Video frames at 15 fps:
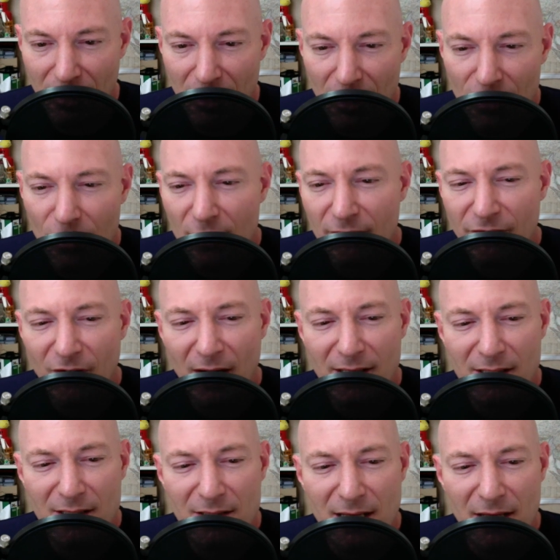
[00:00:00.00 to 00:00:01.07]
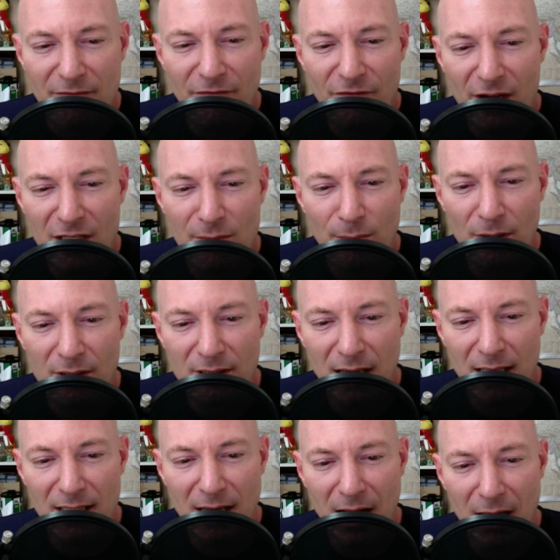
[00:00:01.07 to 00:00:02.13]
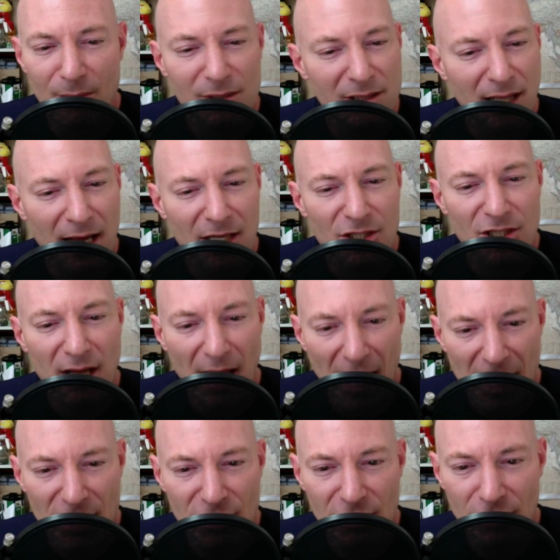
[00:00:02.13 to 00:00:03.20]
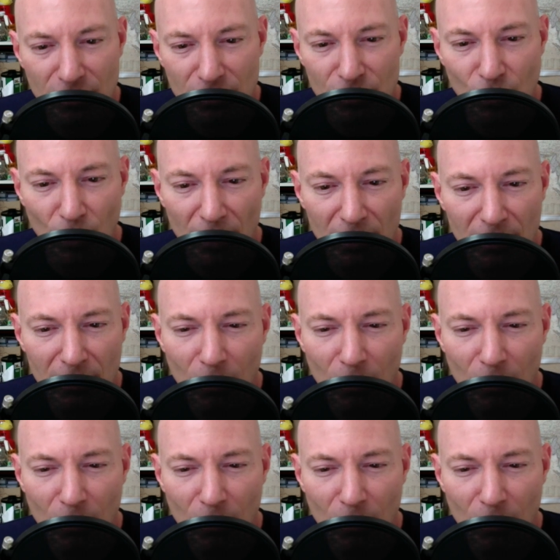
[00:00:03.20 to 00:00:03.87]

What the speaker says: You can find us at facebook.com/AsianNewsWeekly